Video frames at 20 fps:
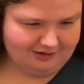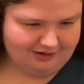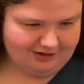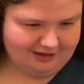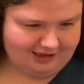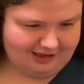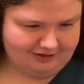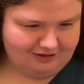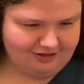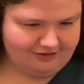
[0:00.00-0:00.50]
I
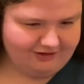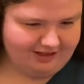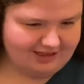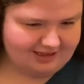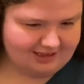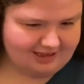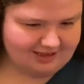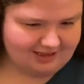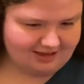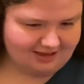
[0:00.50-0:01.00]
love it's
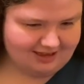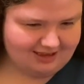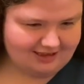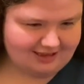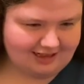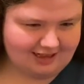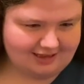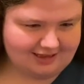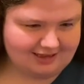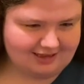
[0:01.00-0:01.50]
interesting is
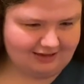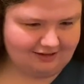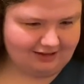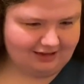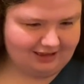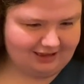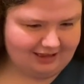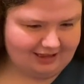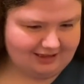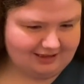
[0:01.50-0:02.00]
that
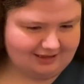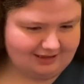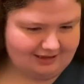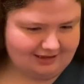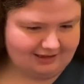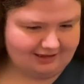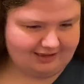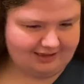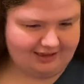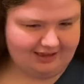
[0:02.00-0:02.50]
sometimes the
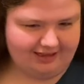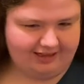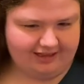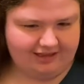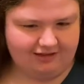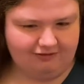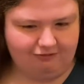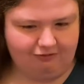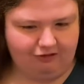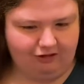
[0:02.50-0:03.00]
deities
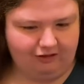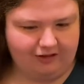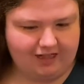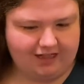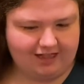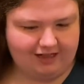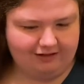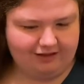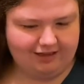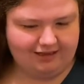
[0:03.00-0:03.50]
will reach
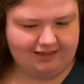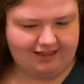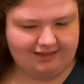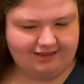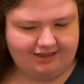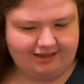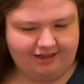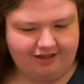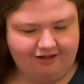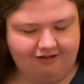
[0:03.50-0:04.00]
out to deck
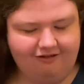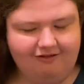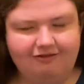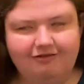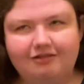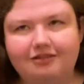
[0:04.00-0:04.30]
too.